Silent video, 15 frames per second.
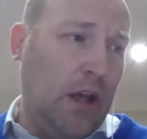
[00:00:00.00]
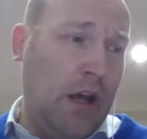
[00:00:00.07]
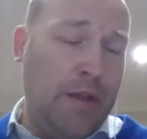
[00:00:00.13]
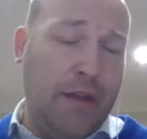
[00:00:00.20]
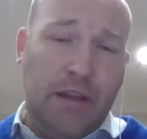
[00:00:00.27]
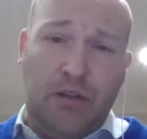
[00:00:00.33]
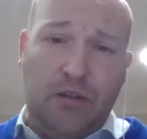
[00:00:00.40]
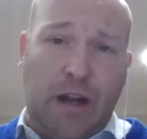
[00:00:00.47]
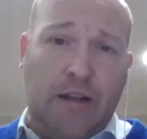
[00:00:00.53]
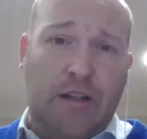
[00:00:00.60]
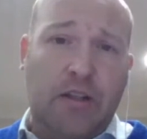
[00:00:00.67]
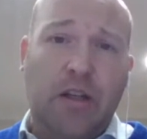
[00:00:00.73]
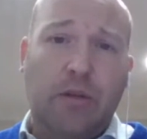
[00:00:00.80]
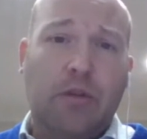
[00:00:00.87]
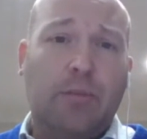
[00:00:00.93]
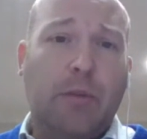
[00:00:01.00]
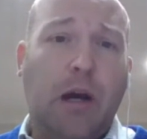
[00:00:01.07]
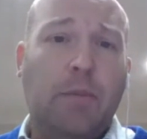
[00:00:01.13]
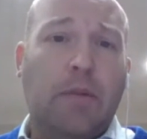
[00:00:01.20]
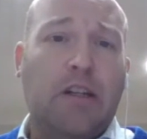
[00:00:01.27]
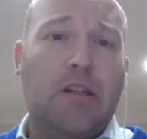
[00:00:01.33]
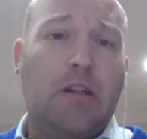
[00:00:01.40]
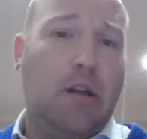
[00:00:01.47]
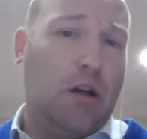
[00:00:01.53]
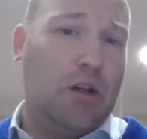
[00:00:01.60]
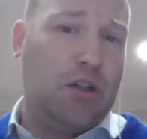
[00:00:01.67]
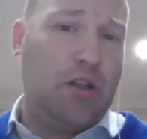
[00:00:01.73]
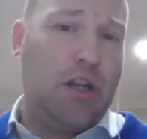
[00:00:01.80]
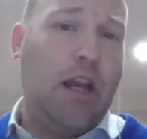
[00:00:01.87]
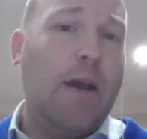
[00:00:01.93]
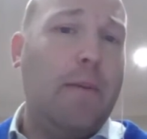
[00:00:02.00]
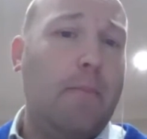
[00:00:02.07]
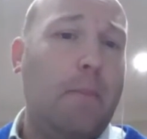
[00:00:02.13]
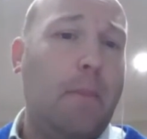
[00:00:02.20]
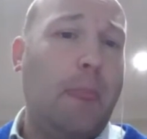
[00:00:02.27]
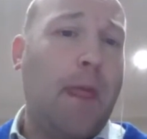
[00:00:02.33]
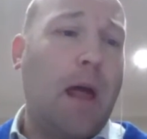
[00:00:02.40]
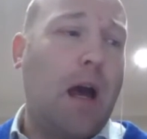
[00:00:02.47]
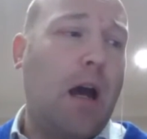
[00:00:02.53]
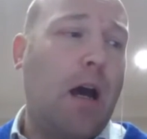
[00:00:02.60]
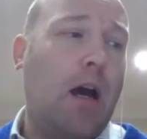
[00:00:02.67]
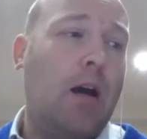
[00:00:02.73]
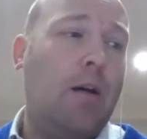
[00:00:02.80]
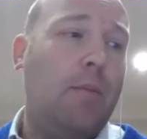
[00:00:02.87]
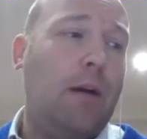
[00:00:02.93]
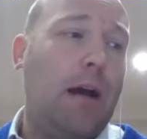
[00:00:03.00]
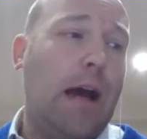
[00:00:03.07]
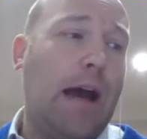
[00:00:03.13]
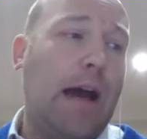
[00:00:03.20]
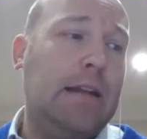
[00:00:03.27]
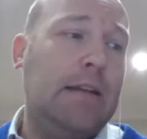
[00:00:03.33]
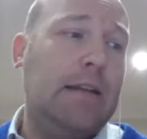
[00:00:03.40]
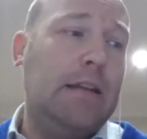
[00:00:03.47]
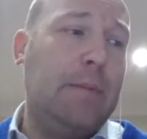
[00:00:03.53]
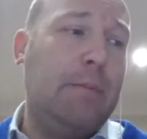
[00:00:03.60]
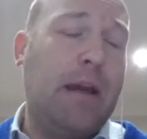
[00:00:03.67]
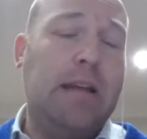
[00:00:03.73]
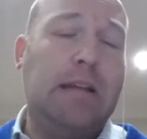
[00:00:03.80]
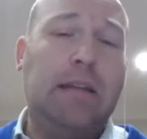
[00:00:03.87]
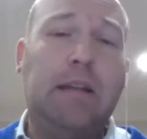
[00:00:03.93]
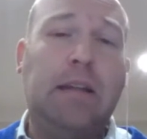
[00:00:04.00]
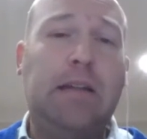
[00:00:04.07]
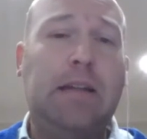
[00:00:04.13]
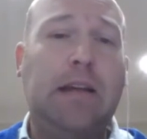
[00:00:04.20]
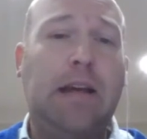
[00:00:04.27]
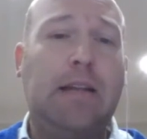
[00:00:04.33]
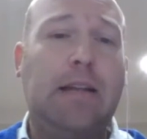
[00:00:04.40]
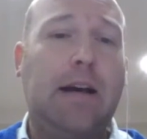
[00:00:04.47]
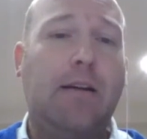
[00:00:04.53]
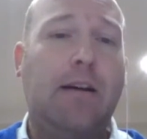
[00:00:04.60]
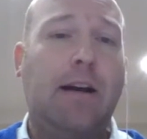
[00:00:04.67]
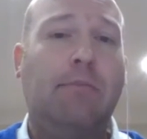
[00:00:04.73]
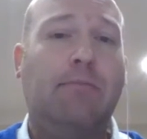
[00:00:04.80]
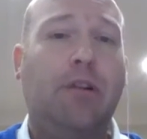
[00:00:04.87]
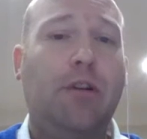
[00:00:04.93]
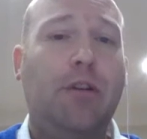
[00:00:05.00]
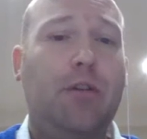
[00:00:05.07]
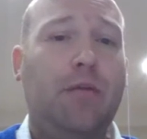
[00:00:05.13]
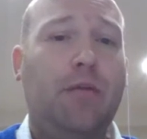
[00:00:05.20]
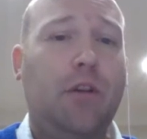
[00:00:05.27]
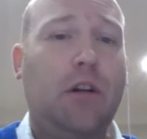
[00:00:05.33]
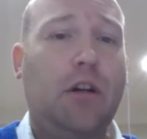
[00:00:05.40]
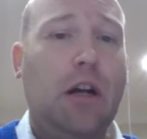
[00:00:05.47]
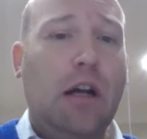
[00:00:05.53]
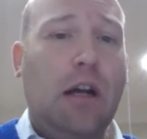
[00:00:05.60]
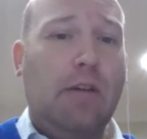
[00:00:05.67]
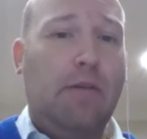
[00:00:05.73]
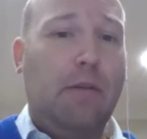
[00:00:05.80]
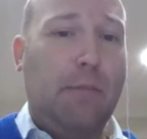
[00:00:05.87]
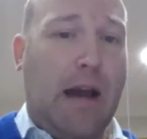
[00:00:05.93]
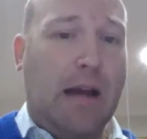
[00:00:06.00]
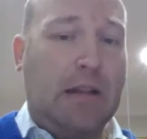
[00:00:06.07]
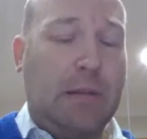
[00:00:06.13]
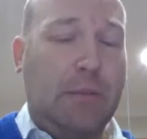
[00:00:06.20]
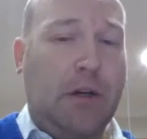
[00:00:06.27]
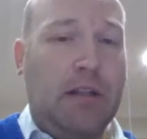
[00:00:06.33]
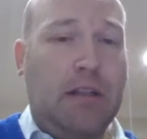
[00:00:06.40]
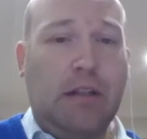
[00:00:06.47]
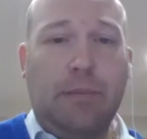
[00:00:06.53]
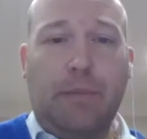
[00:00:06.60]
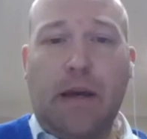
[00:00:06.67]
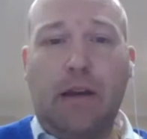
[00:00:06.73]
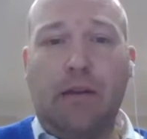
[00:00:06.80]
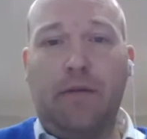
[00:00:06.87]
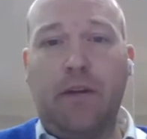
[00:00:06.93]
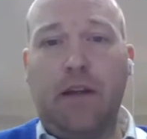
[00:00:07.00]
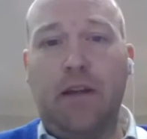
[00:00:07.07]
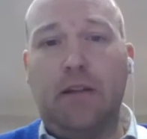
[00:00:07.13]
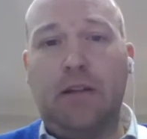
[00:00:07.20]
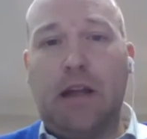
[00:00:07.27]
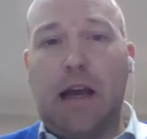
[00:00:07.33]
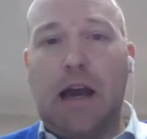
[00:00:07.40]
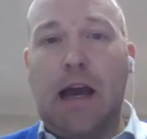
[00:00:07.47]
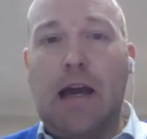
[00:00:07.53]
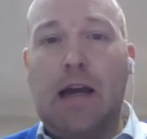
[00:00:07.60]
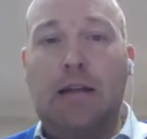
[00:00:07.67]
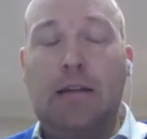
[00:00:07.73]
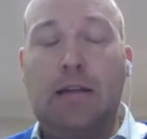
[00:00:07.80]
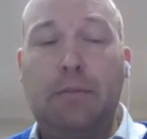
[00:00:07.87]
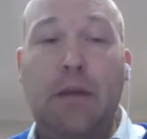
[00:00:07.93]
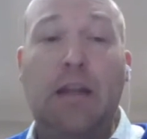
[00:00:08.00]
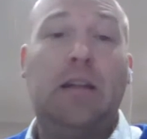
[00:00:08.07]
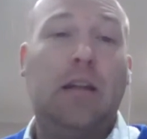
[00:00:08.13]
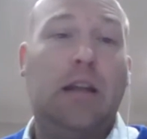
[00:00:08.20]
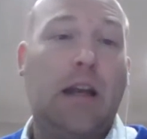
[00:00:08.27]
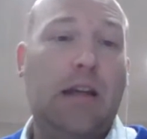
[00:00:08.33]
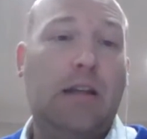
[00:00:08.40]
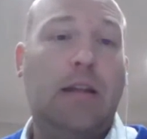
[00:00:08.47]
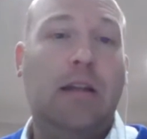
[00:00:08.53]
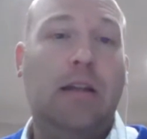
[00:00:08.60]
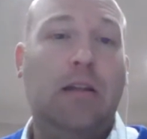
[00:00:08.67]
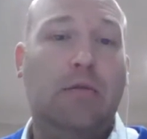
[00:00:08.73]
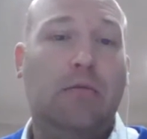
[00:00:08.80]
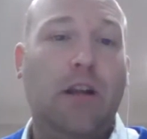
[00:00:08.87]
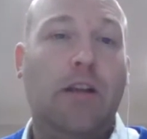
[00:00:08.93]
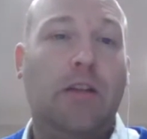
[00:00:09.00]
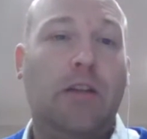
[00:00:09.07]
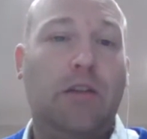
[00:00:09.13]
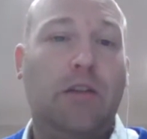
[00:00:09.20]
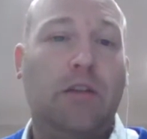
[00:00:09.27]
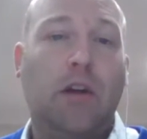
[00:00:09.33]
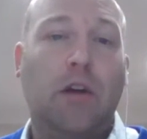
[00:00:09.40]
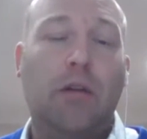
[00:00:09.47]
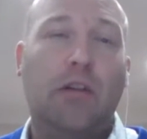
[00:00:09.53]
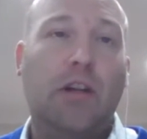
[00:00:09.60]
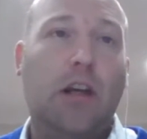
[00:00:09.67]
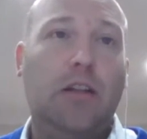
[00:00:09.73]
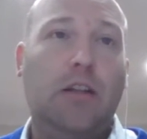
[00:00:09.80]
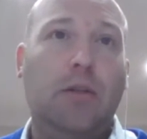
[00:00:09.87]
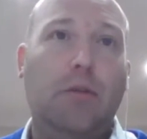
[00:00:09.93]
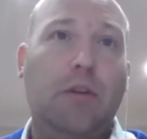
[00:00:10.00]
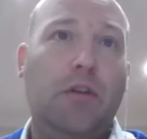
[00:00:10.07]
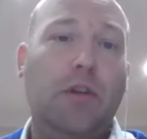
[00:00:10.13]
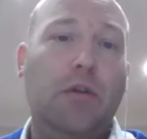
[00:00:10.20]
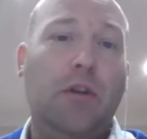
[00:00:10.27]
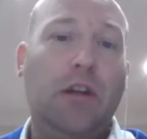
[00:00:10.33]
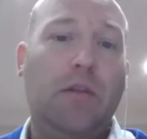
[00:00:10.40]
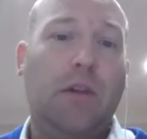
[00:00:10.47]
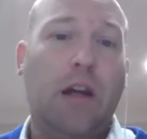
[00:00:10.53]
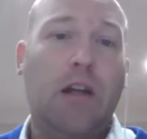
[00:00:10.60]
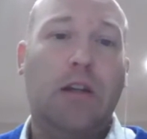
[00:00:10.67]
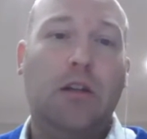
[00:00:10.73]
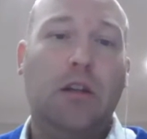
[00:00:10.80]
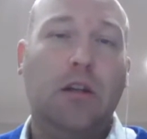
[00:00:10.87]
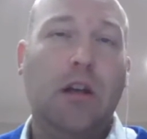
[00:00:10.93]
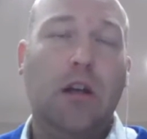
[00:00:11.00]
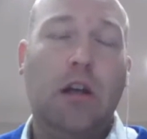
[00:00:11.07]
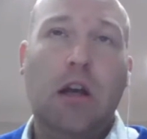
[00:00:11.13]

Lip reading: This strategy was published last year, and it basically sets out our approach for maximising the benefits and mitigating the risks associated with new innovation.